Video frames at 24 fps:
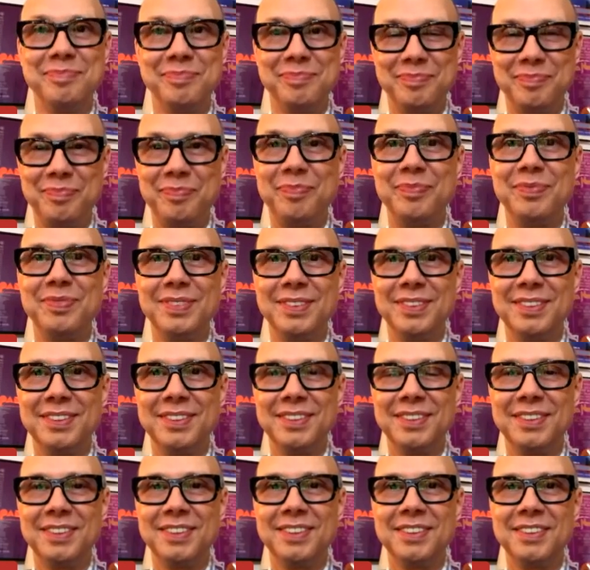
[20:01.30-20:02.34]

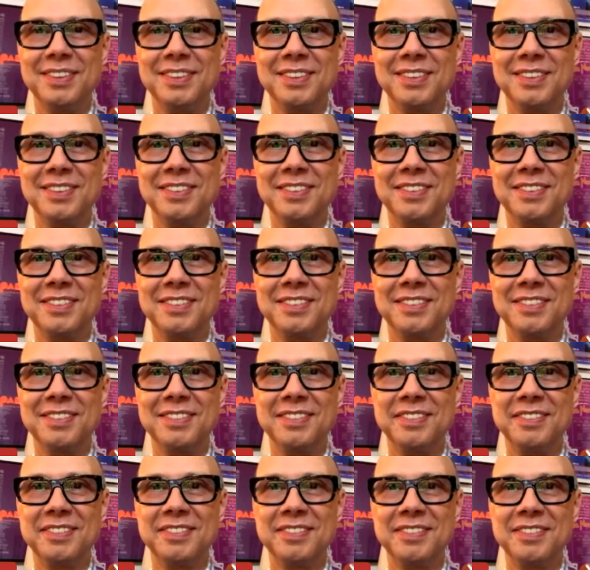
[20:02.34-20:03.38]

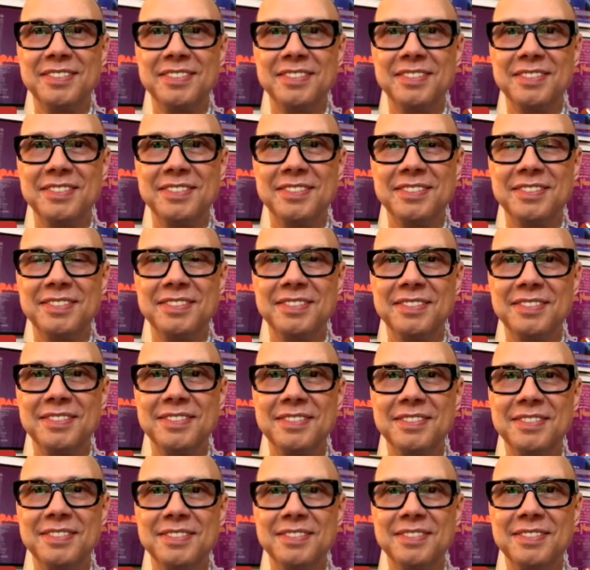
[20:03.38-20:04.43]

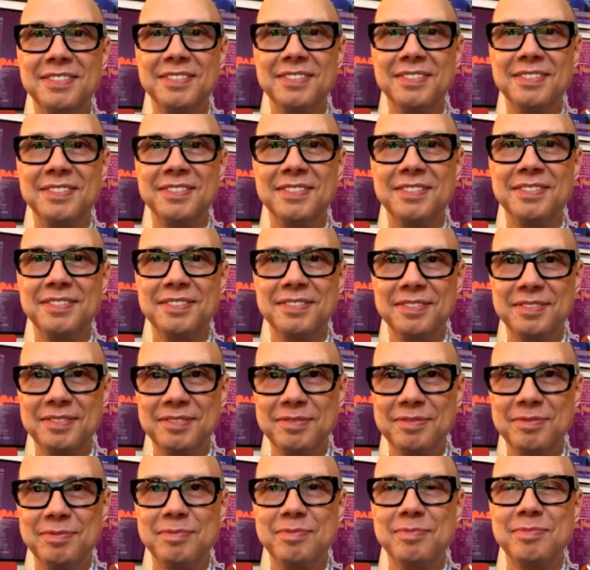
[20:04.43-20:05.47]

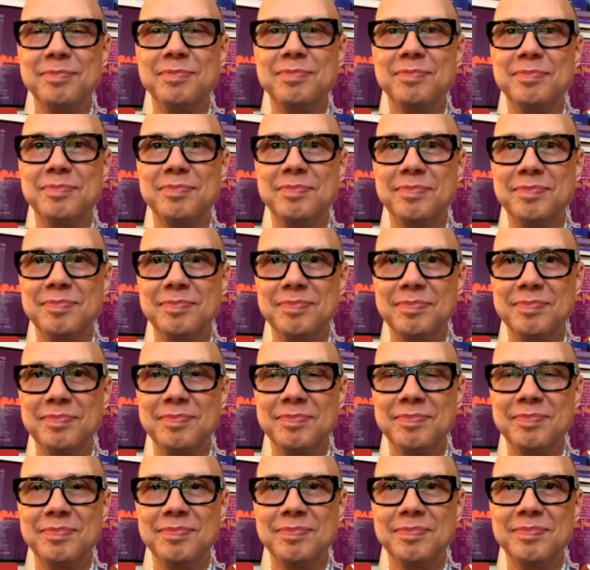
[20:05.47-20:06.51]

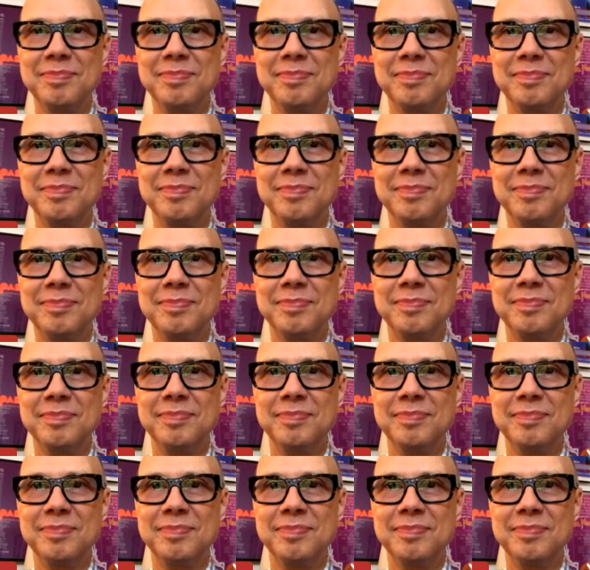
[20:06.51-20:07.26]
The person shown says nothing.